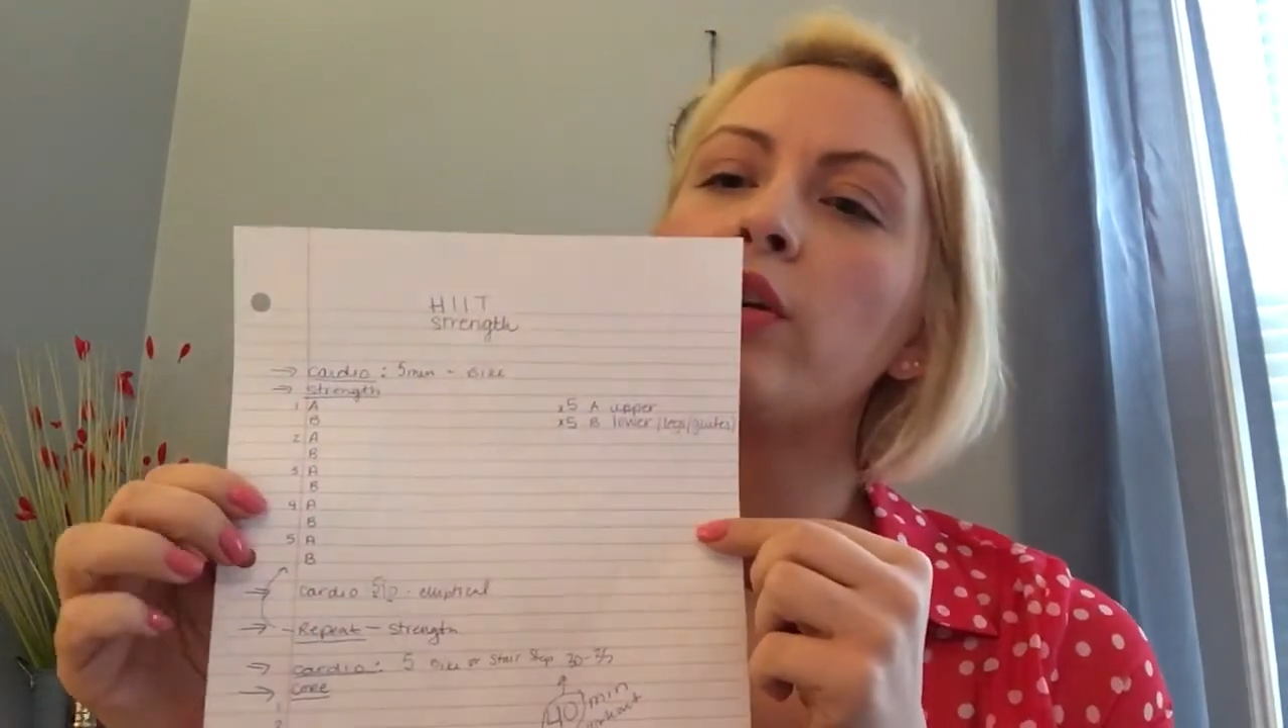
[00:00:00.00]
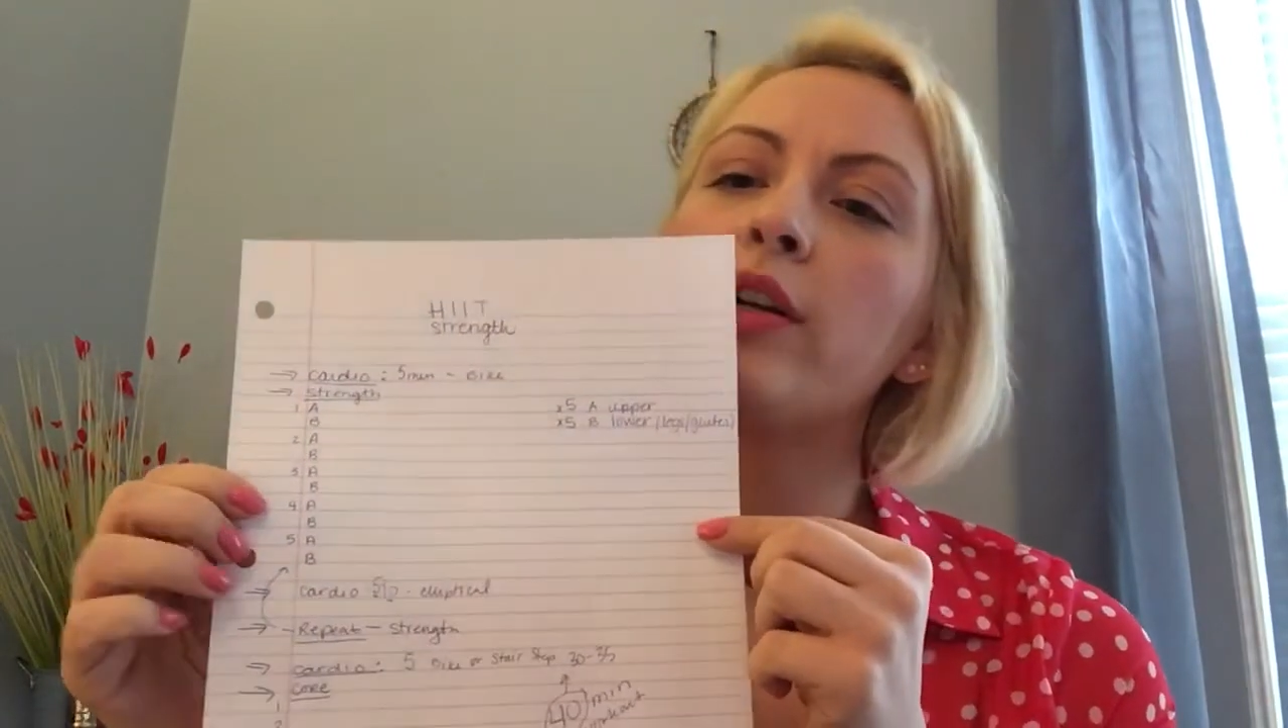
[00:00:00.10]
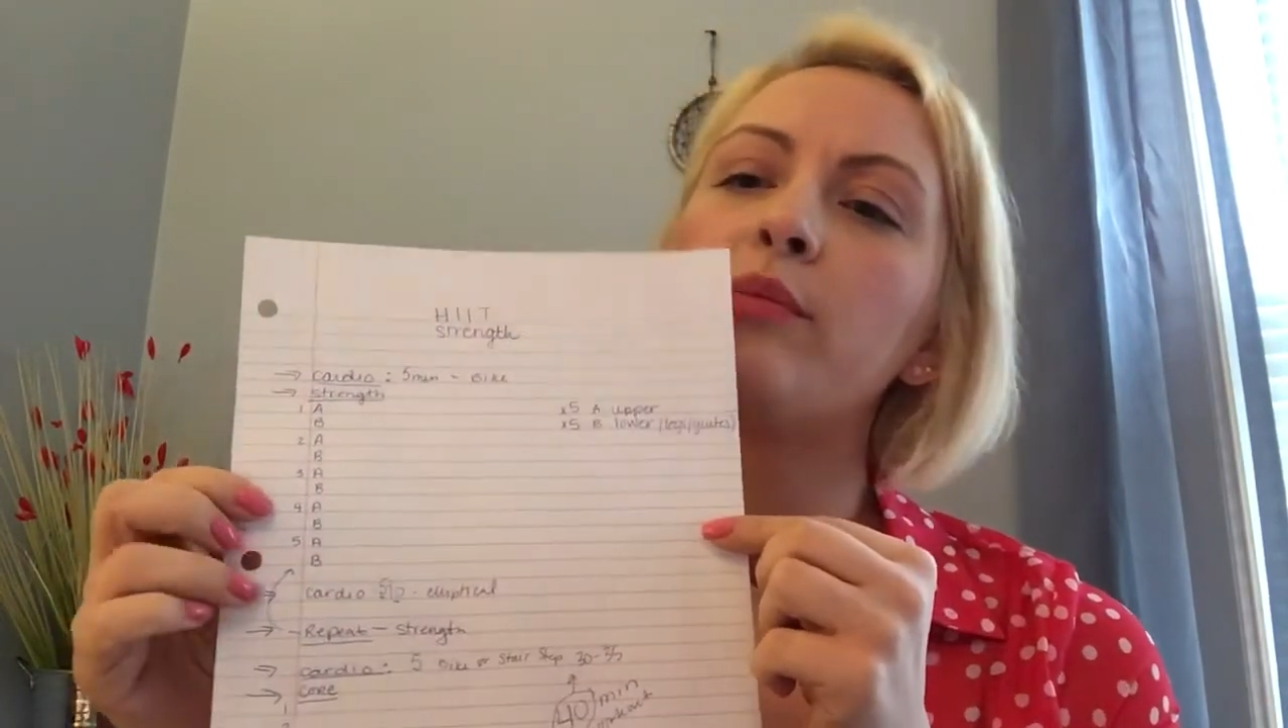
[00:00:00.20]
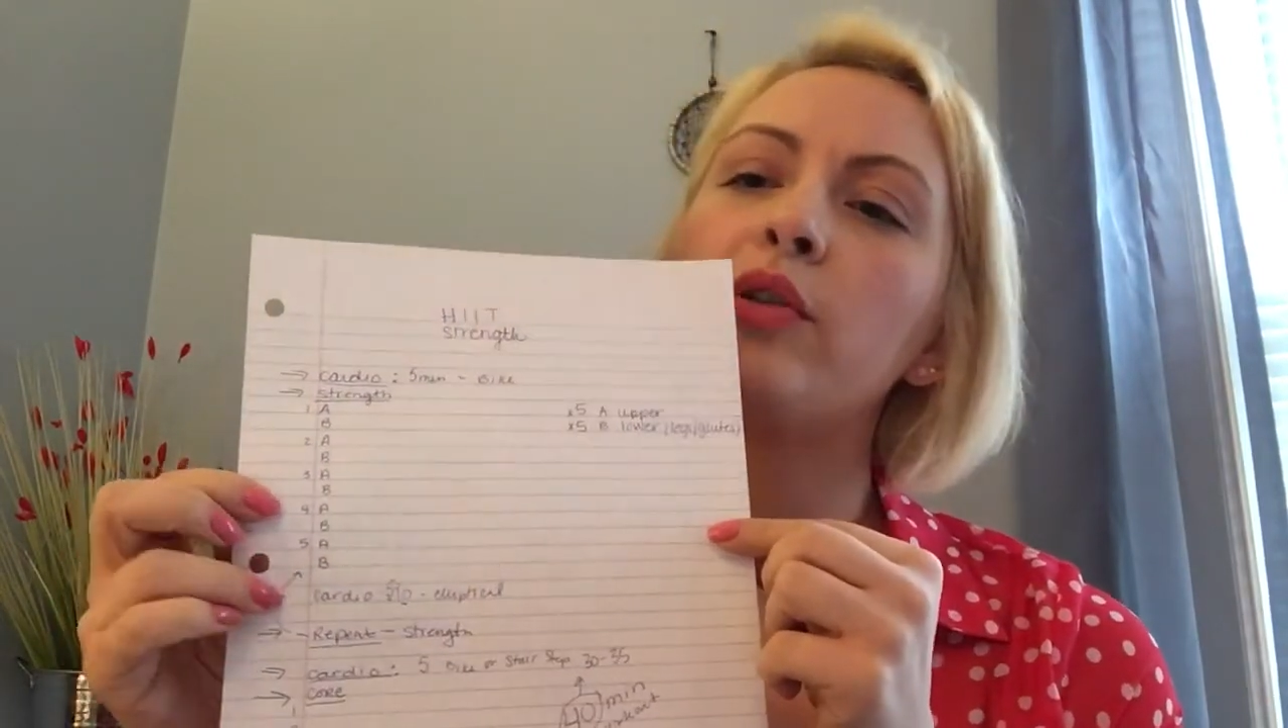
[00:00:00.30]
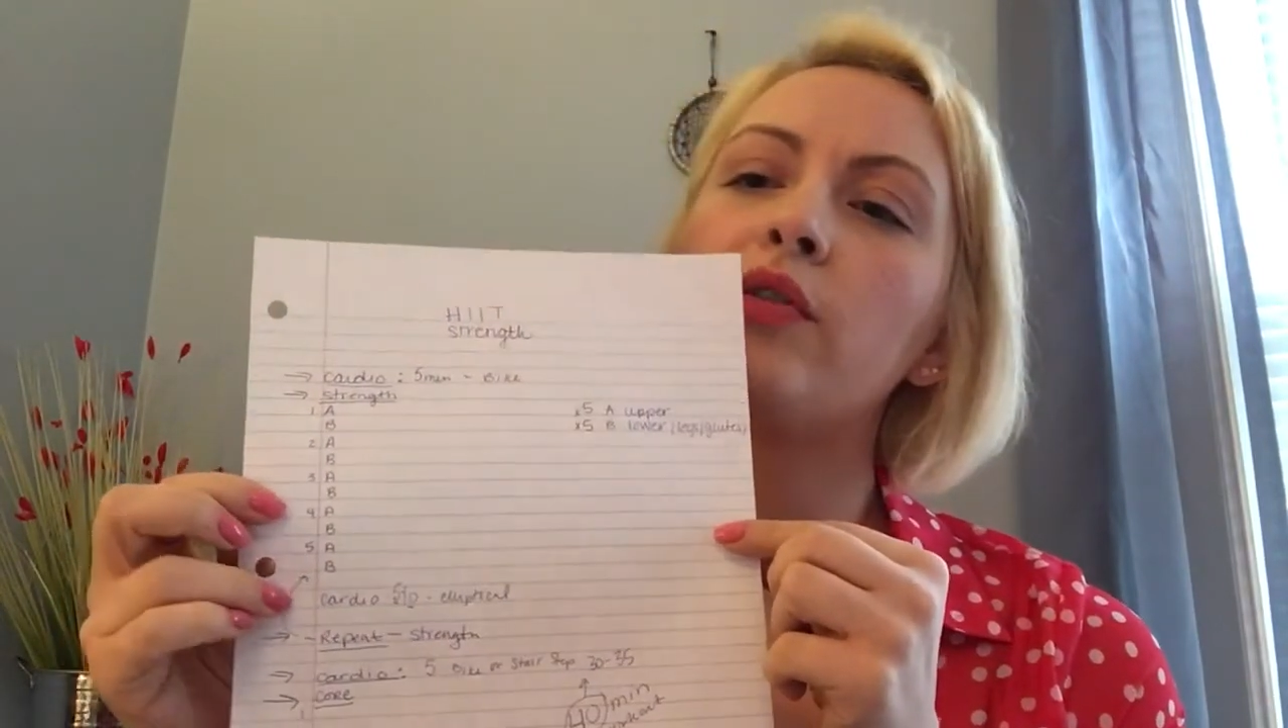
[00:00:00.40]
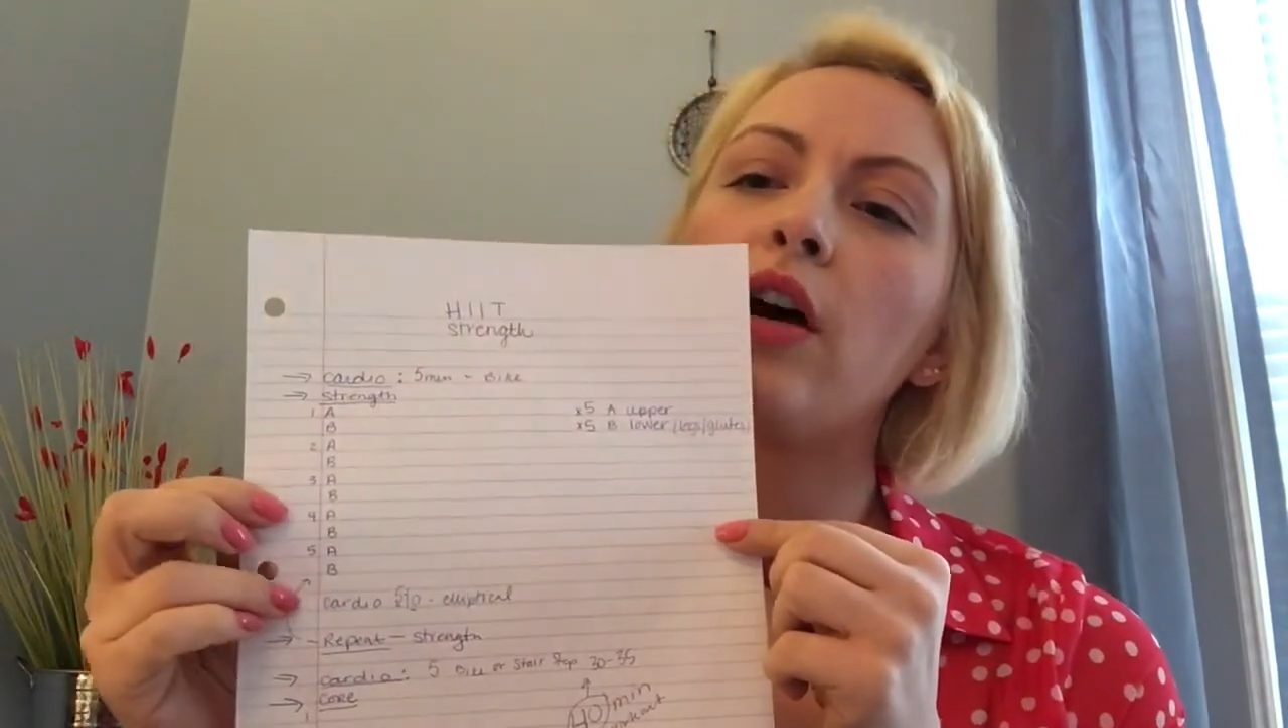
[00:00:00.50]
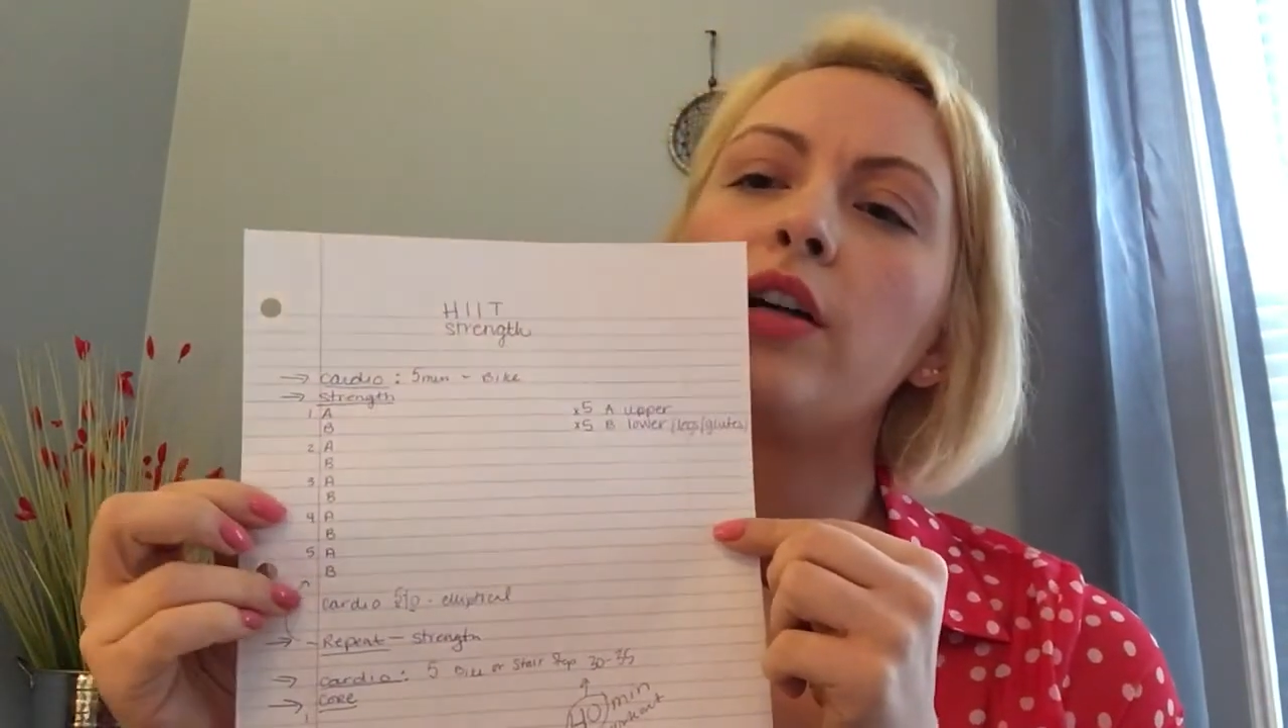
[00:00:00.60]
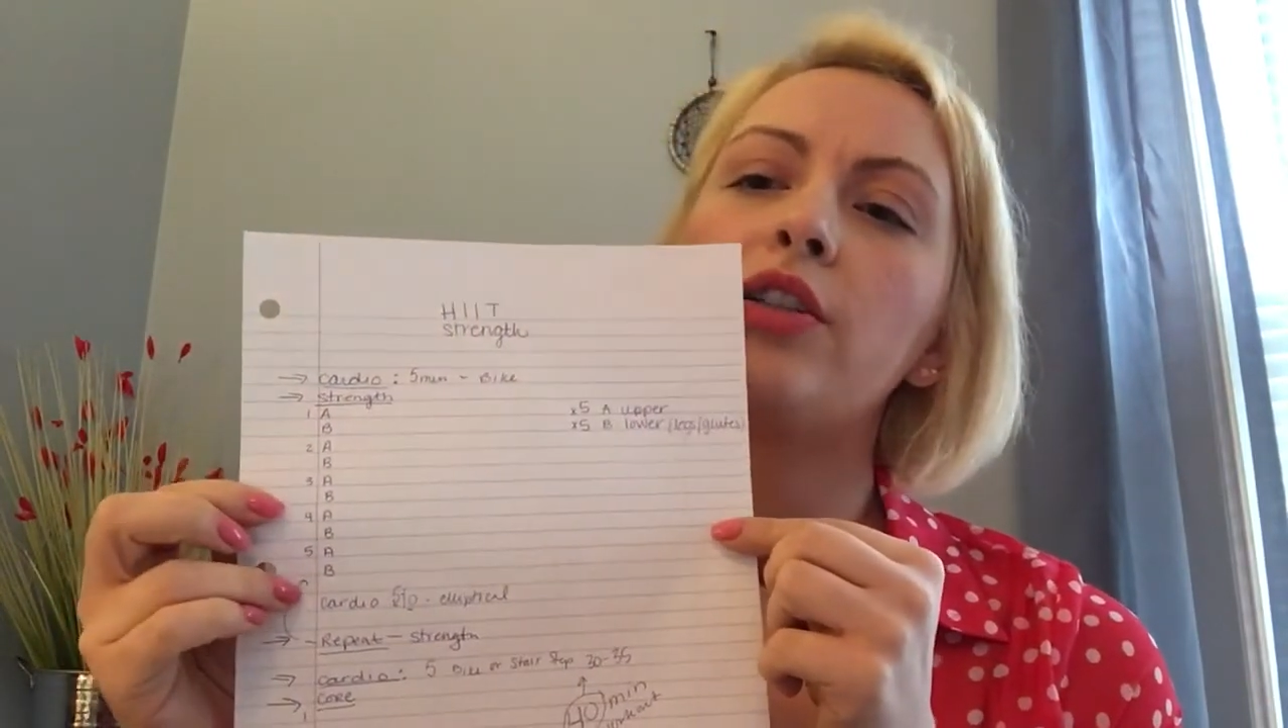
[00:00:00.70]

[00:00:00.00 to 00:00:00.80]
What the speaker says: going to move on